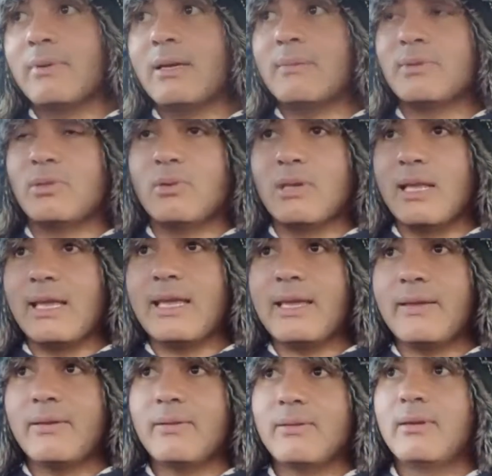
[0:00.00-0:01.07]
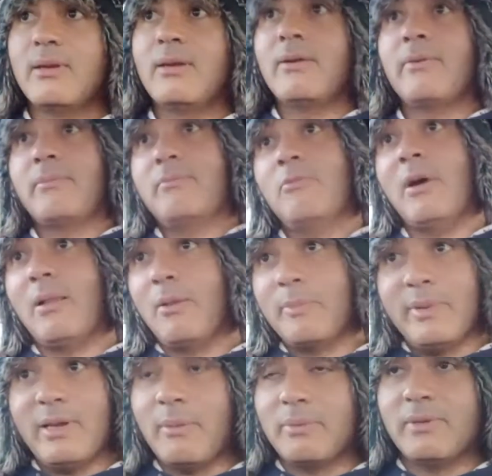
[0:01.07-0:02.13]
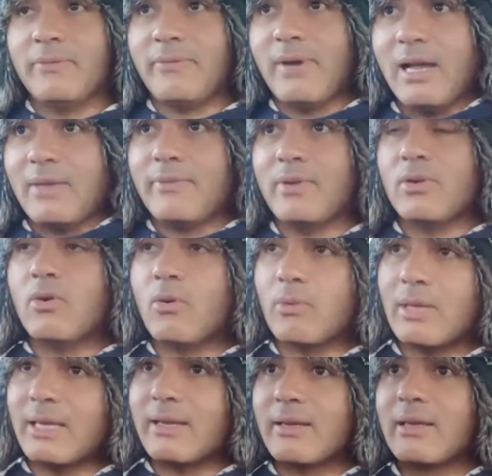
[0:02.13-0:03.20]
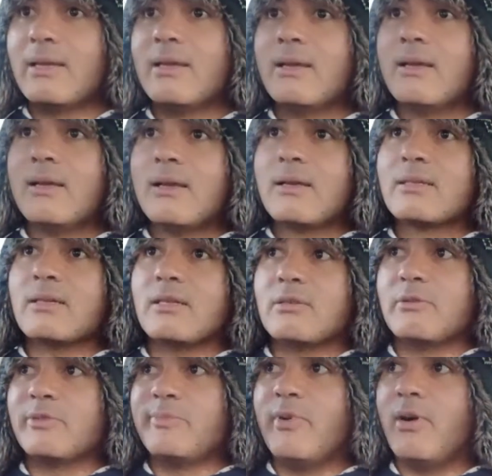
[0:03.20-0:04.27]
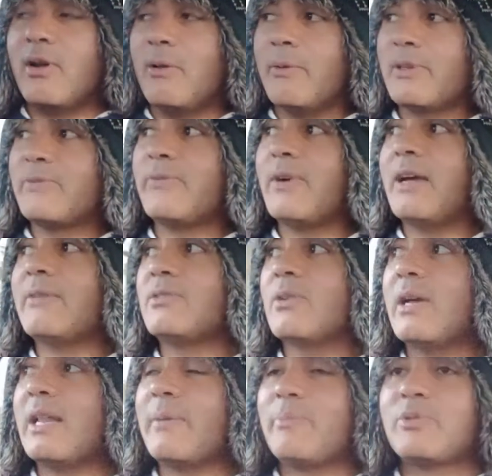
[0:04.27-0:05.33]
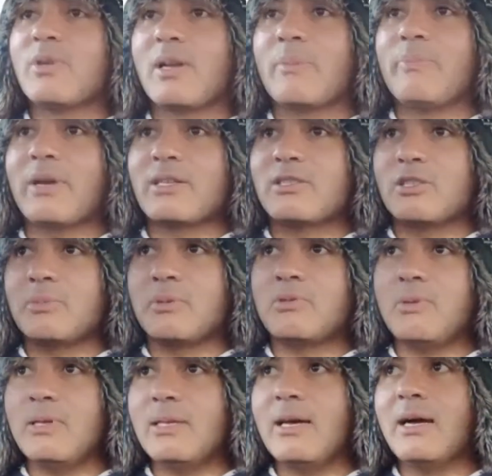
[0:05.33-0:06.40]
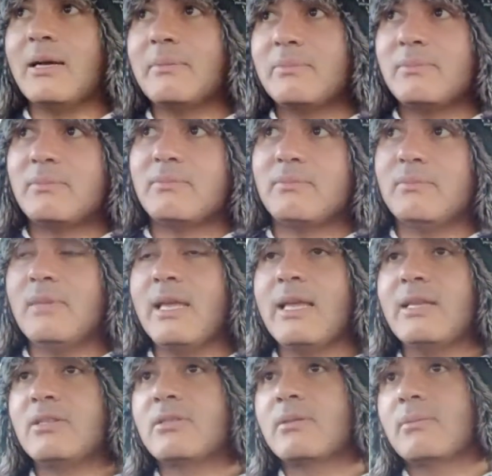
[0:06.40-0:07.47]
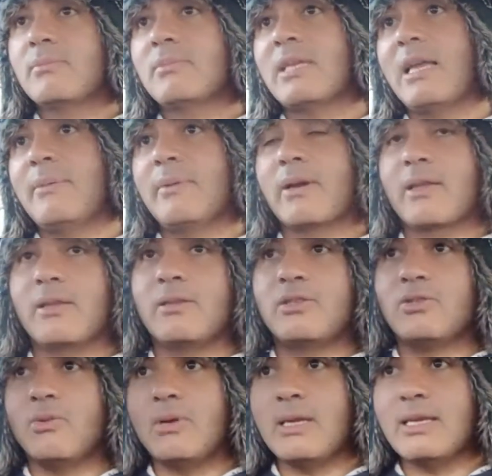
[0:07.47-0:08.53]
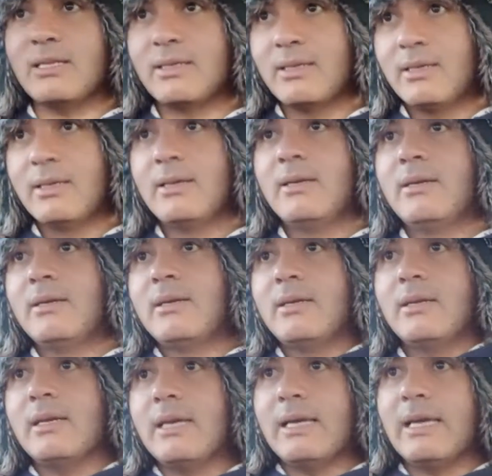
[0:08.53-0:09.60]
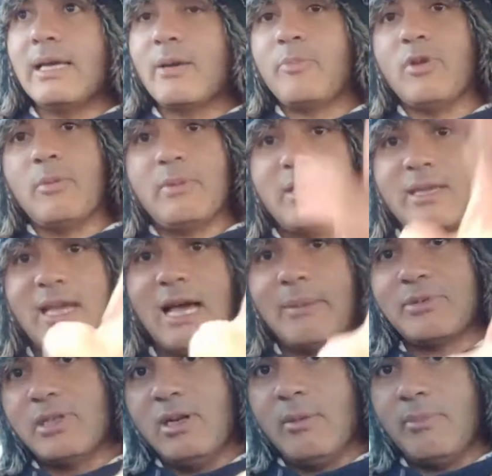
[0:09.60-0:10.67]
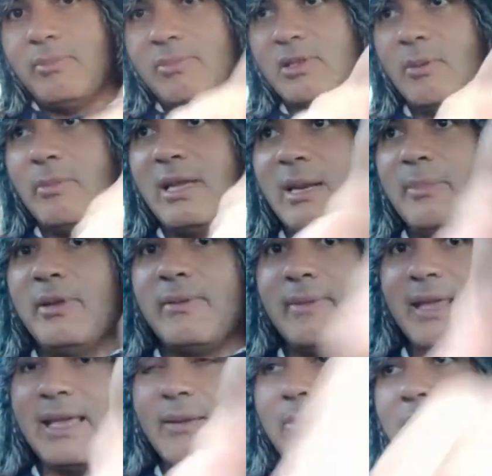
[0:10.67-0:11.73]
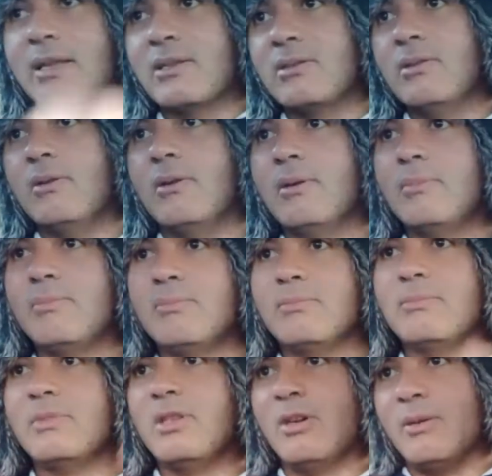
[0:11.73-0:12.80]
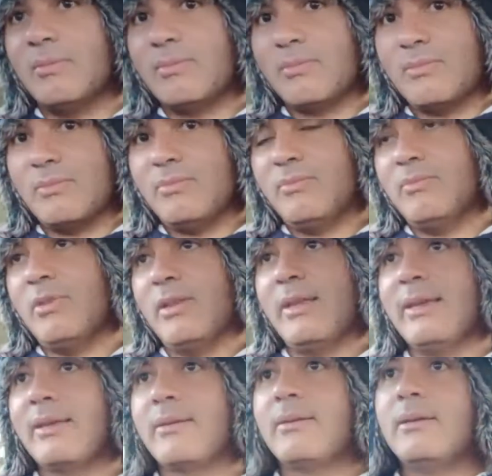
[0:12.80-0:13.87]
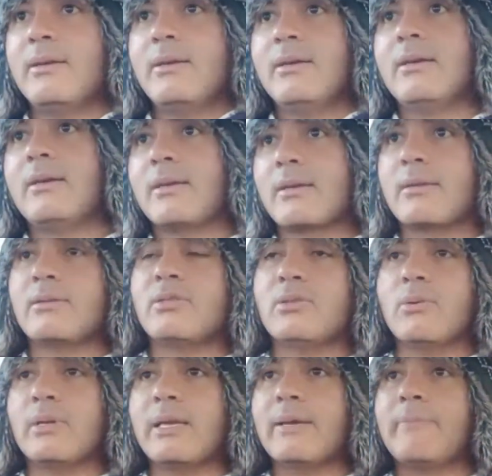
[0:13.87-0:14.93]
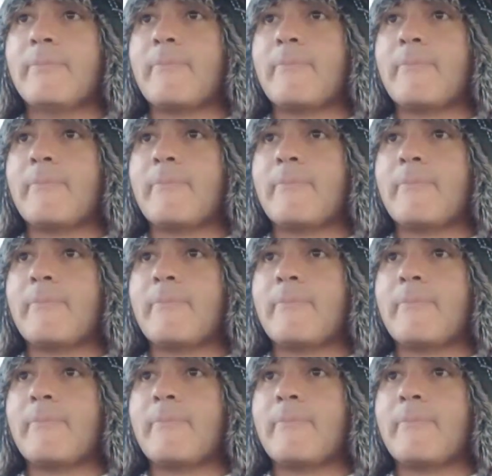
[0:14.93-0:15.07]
I was only, well, I'll be up to 5-year-old, since I was born I was 5, so any sort of pictures between that age time I can show you. Put a wee caption up somewhere about there where it's no there, show you.